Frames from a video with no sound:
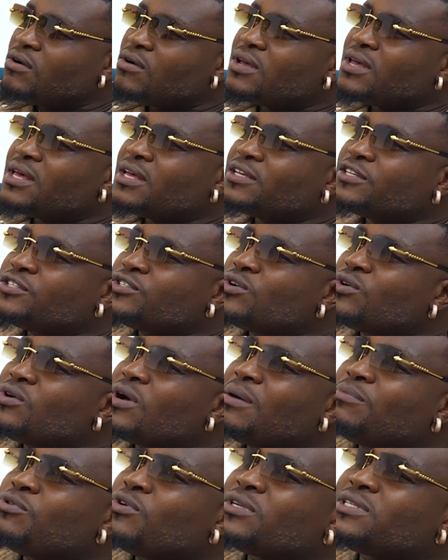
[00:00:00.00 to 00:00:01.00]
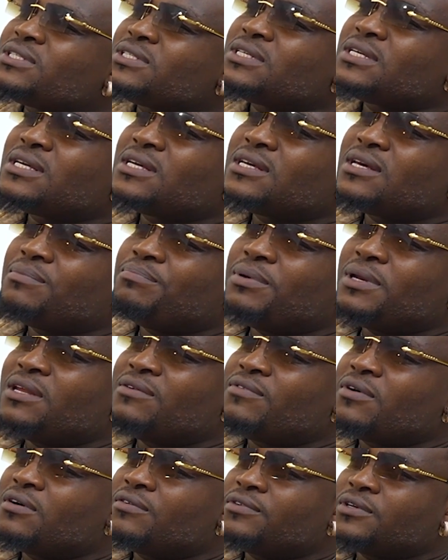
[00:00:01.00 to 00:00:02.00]
Okay, so I'm not a
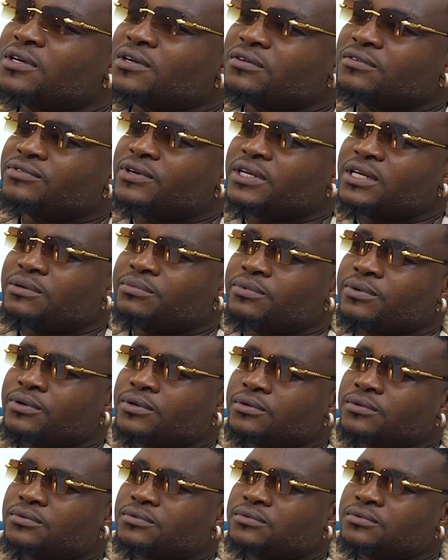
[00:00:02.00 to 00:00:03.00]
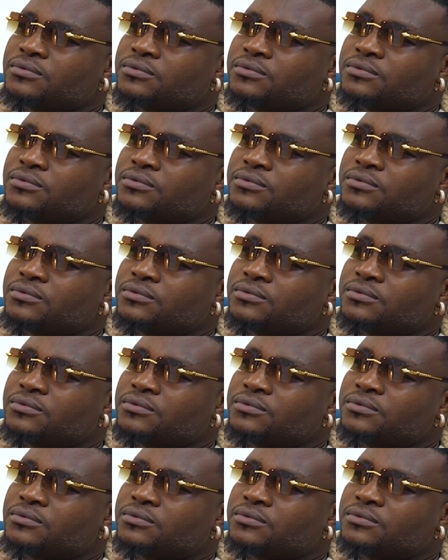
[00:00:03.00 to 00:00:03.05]
believer of love anymore.